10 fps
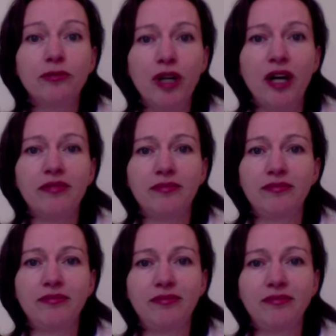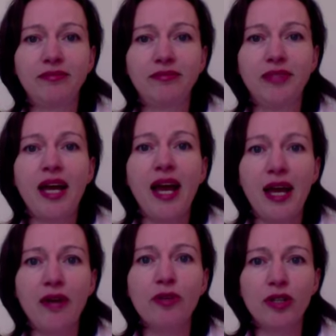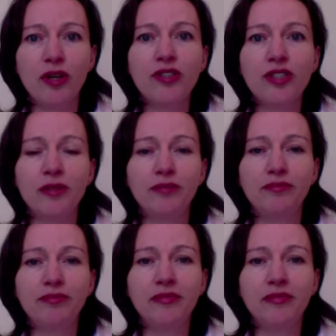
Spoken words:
R, aeronautical.